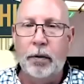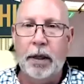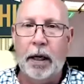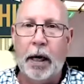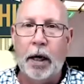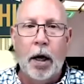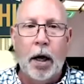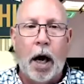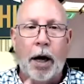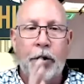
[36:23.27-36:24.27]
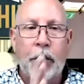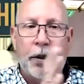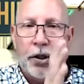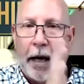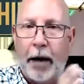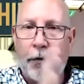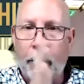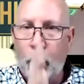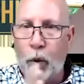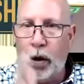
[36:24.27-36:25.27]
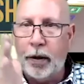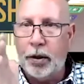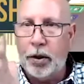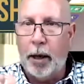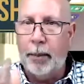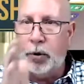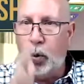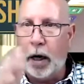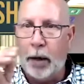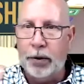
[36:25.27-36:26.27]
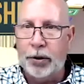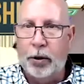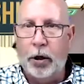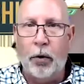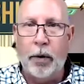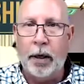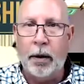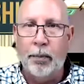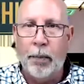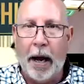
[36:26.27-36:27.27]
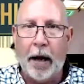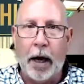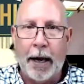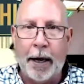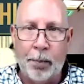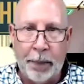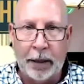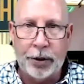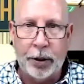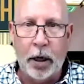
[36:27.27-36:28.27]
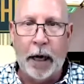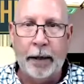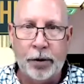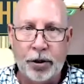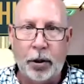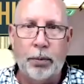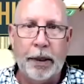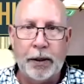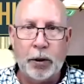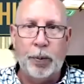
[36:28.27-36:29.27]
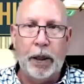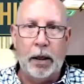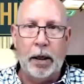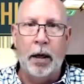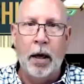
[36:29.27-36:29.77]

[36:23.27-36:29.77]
And I, I noticed every one of the times where I was growing, Matt, I had a mentor. I had somebody speaking.